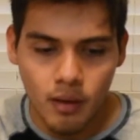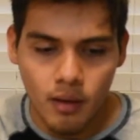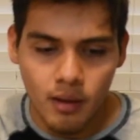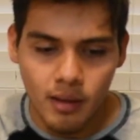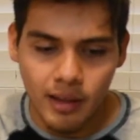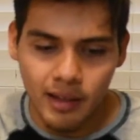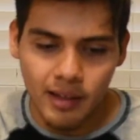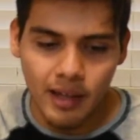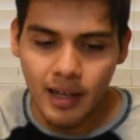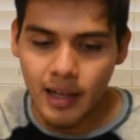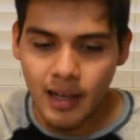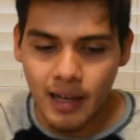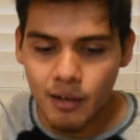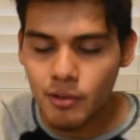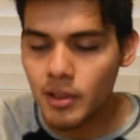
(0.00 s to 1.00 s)
Like,
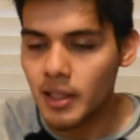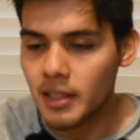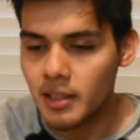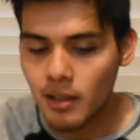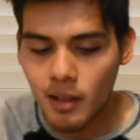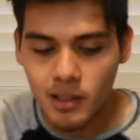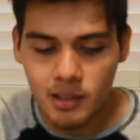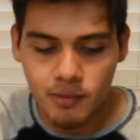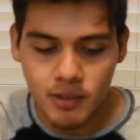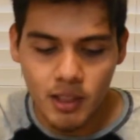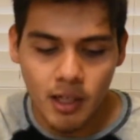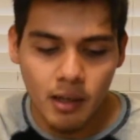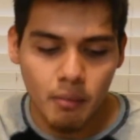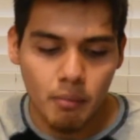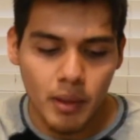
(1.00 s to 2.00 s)
I don't think it's a loss of the time,